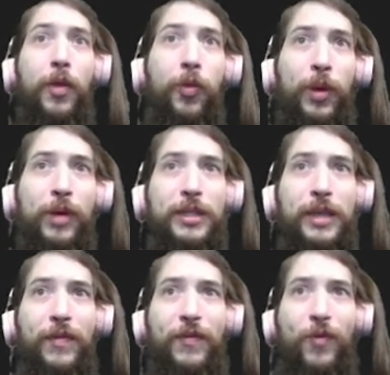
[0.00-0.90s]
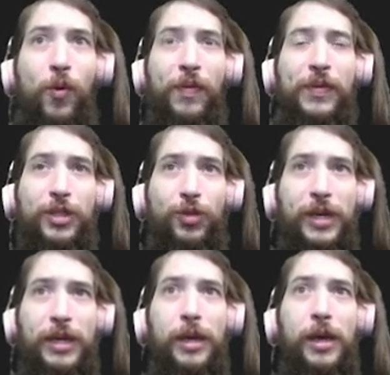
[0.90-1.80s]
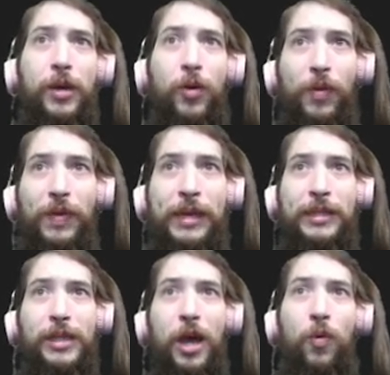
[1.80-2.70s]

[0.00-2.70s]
307 4th Street Northeast